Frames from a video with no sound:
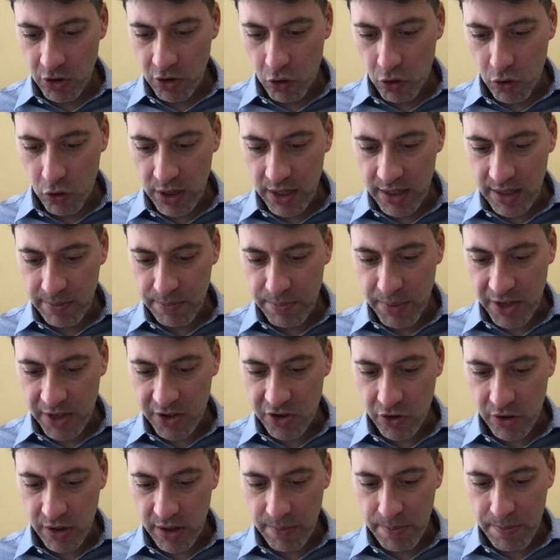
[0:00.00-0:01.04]
only depends
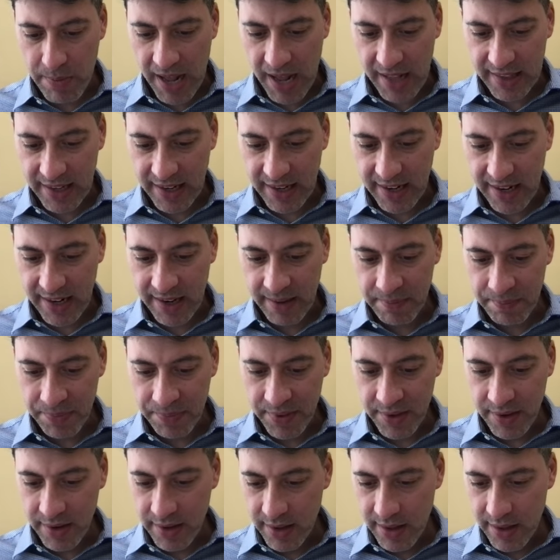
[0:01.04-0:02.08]
on the battery
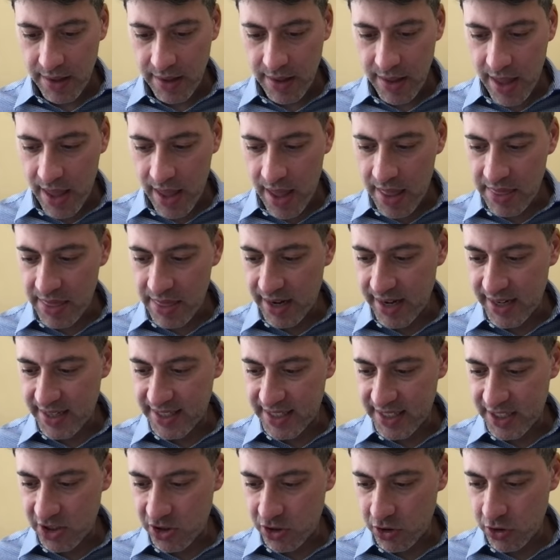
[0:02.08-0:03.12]
and the
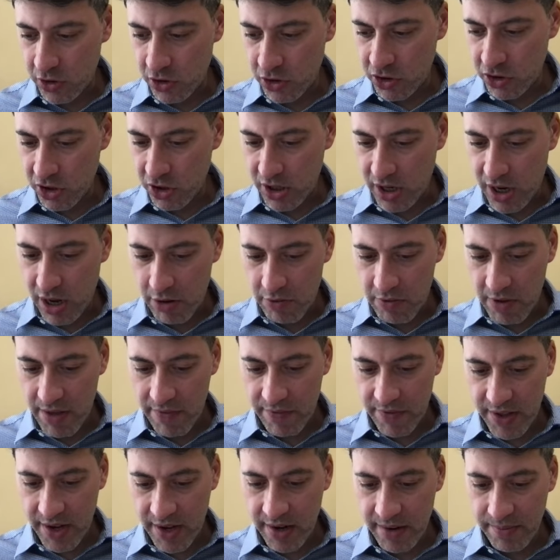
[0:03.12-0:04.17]
resistors.
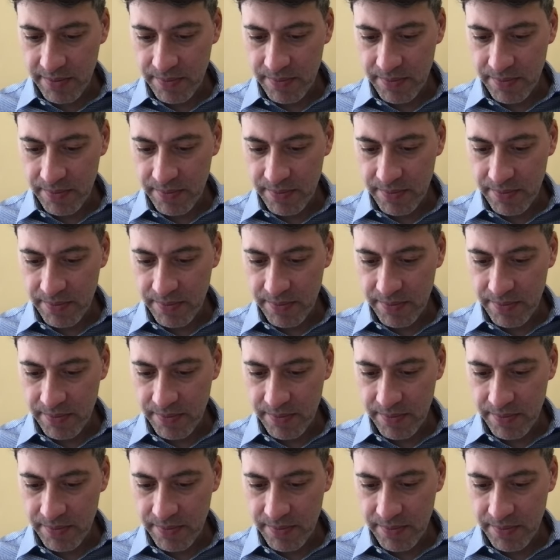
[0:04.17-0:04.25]
However,